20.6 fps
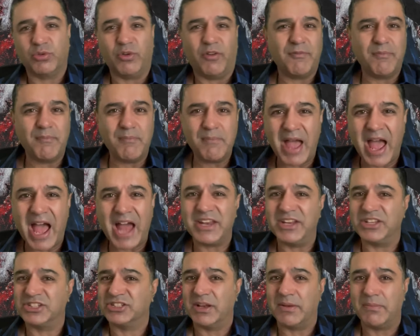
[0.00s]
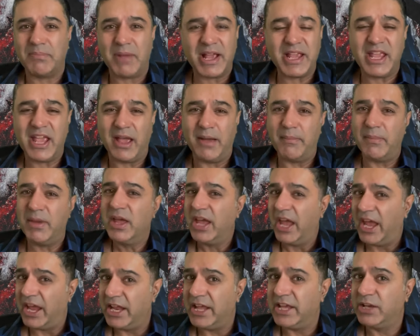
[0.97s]
of madness and mayhem
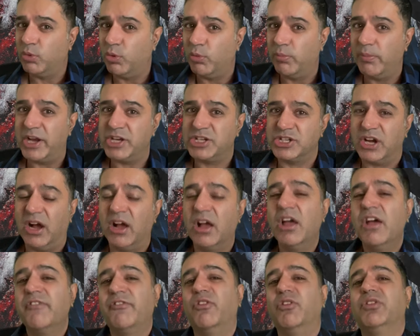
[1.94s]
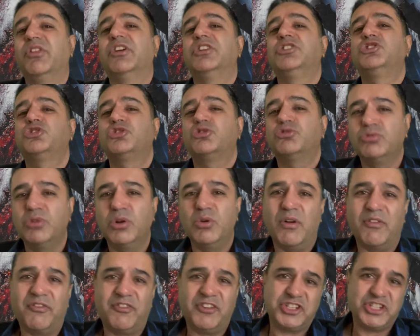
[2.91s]
in equal measure for the true
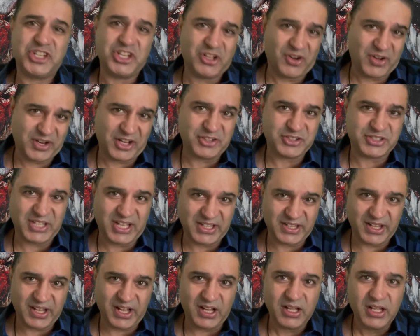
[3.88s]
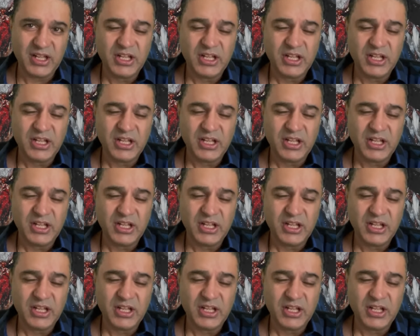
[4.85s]
aficionados out there.